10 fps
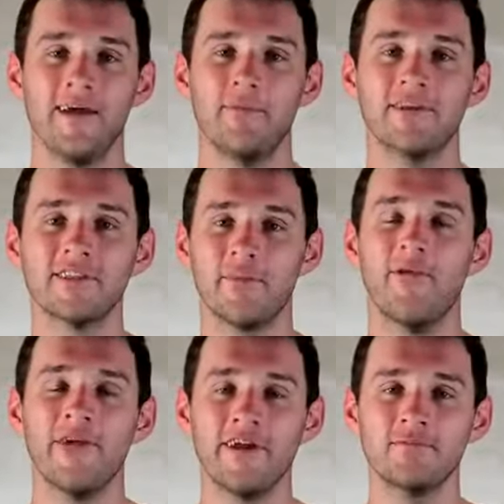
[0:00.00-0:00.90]
But the
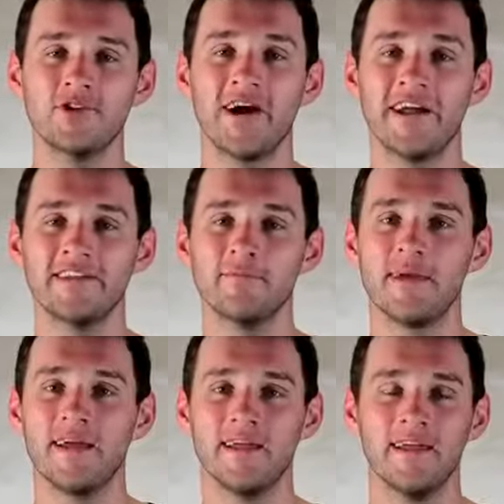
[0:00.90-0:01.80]
point I'm trying to
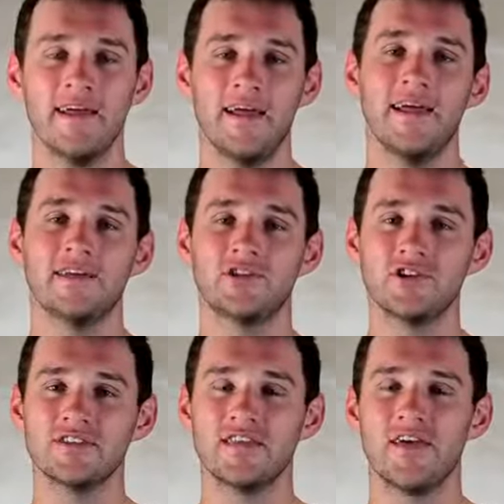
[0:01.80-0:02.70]
make is
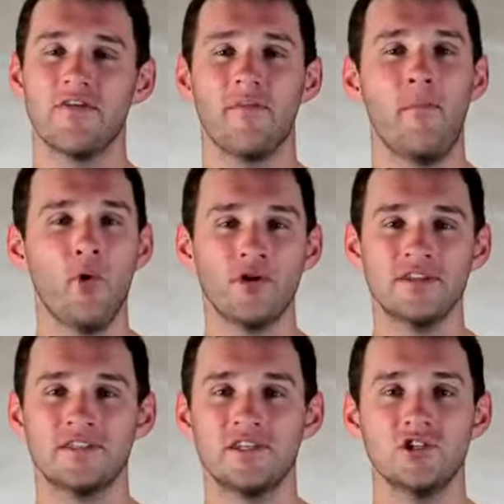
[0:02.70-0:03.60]
just that the more
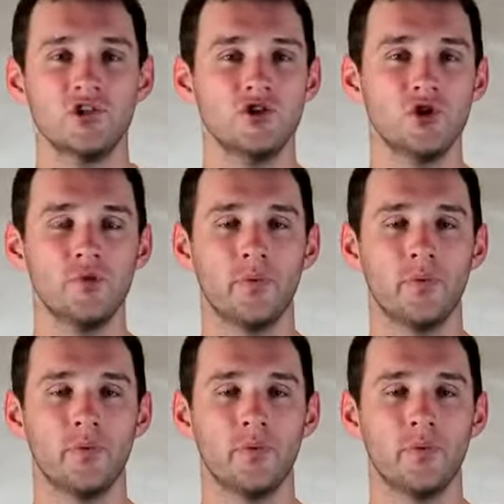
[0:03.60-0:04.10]
decisions you